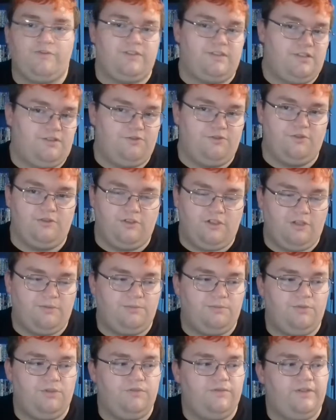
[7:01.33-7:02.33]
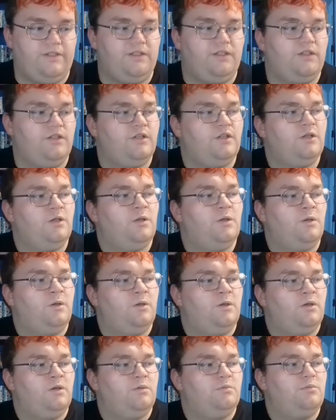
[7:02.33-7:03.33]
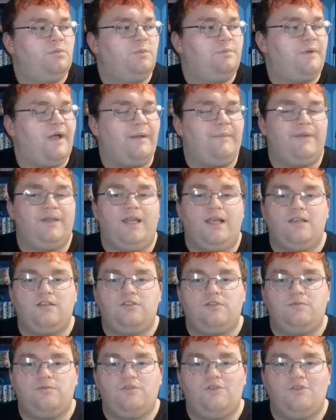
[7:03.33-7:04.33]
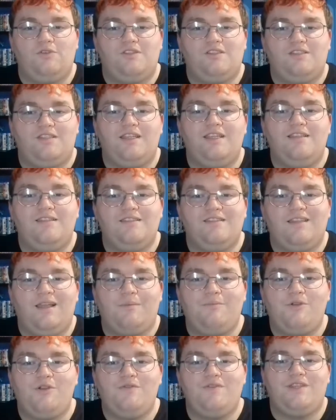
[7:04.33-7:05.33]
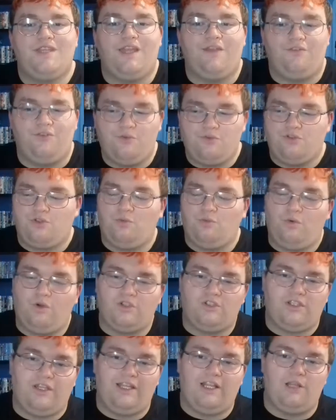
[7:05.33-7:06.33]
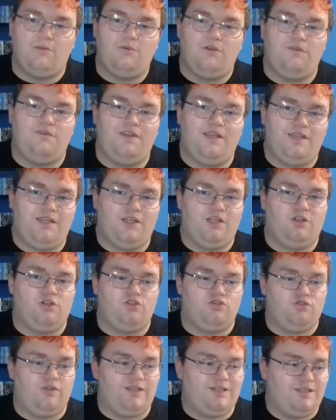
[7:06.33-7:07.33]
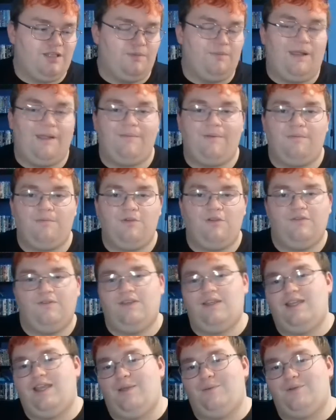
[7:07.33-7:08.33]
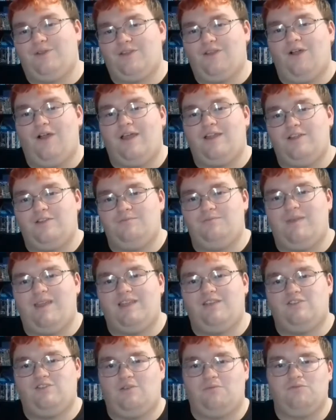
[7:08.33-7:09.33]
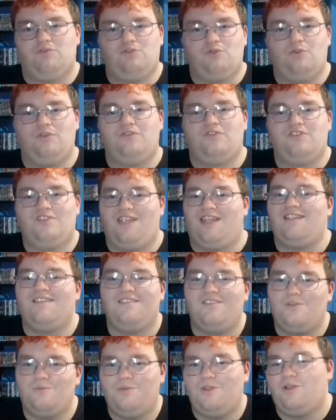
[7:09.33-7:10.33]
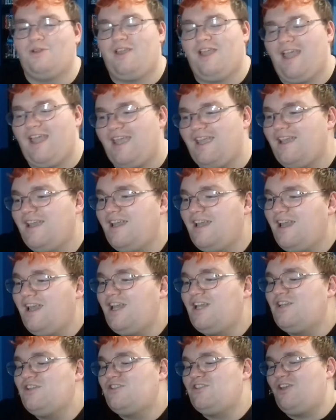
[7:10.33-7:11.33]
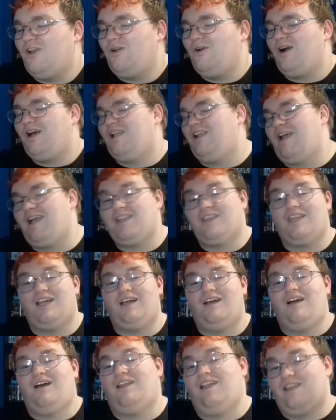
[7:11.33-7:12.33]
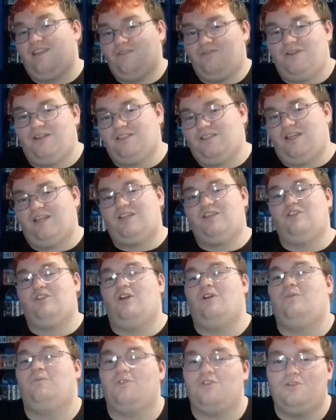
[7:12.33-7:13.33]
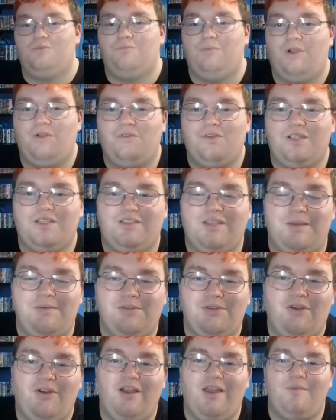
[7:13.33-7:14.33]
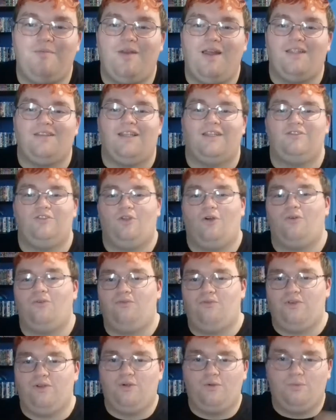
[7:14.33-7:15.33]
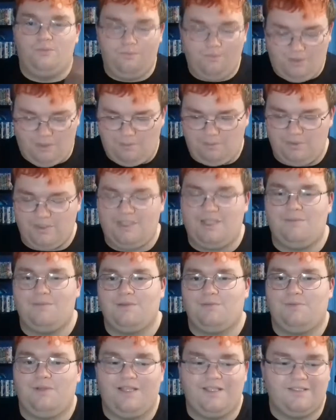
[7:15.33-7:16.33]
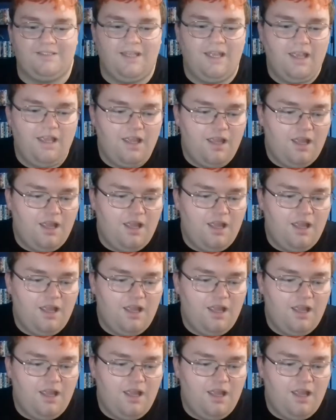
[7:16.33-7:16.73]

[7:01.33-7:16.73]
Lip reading: Movie is a different type of movie. But Batman has some good scenes in that movie that if you was to watch the Lego Movie and then go straight to the Batman movie, it would kind of make some sort of sense. It'd be okay. So I like that. I like the fact that I can go and watch them both at the same time and not feel completely misplaced.